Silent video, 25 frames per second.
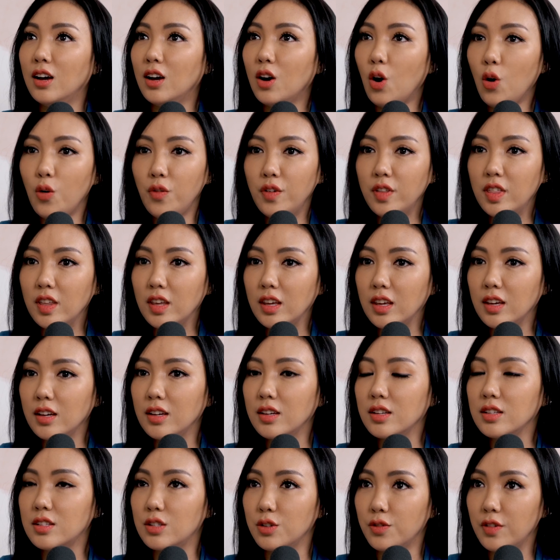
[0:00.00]
over the
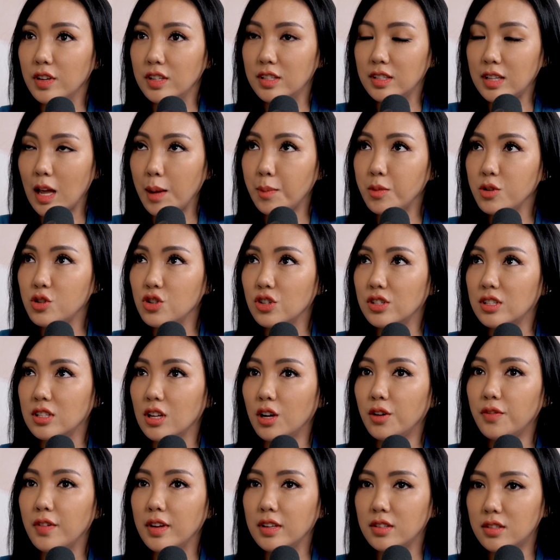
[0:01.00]
years you've established
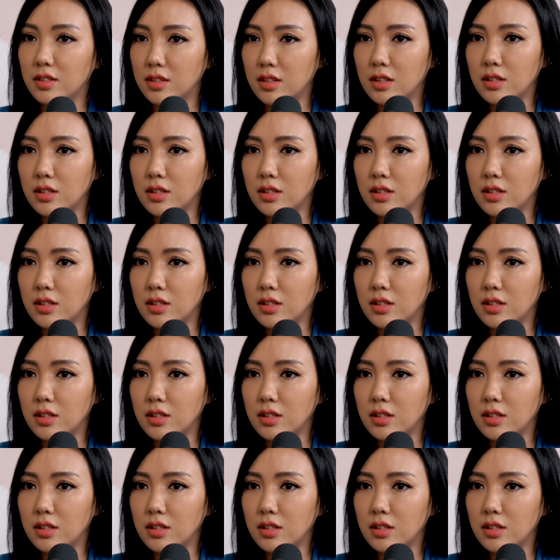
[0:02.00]
yourself as